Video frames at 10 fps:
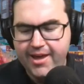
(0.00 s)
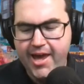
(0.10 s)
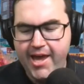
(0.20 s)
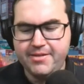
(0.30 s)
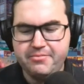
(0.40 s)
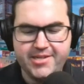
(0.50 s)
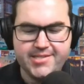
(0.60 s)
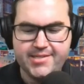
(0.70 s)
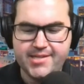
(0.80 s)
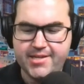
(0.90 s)
and what is
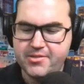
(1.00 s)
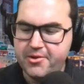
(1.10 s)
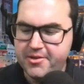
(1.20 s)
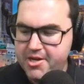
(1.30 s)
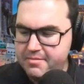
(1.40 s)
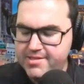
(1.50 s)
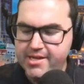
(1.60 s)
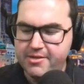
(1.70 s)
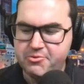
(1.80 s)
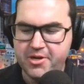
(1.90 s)
he says? Oh, nobody's
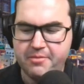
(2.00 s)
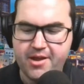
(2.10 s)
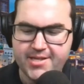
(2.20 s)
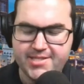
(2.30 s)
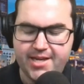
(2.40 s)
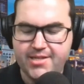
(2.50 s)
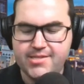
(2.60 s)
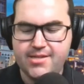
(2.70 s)
here wearing masks yet.